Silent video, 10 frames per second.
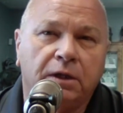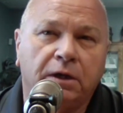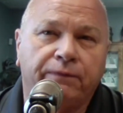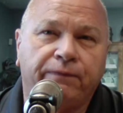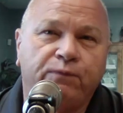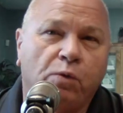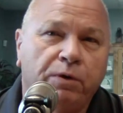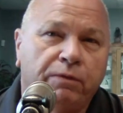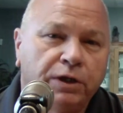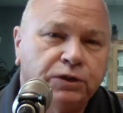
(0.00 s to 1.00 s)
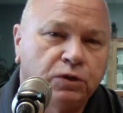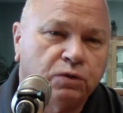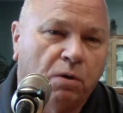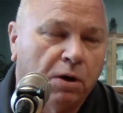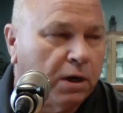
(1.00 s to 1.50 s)
from Fort Mill Rescue
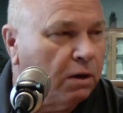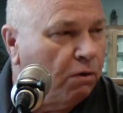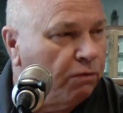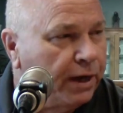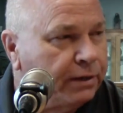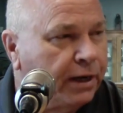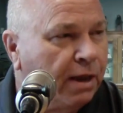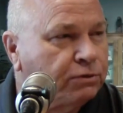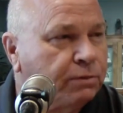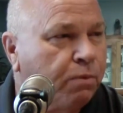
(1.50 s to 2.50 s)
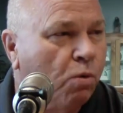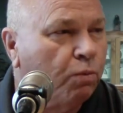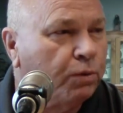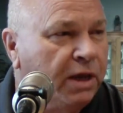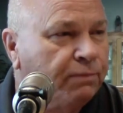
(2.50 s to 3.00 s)
Squad and all that helps support
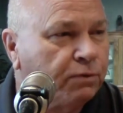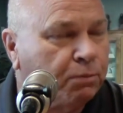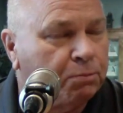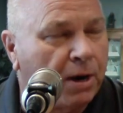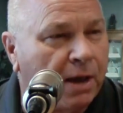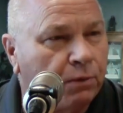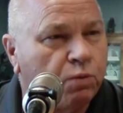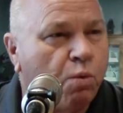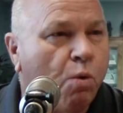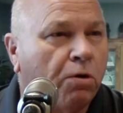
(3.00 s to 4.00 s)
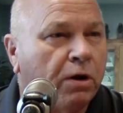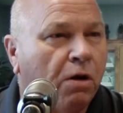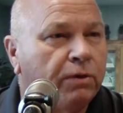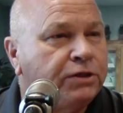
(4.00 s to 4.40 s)
and keep us supplied with water and all.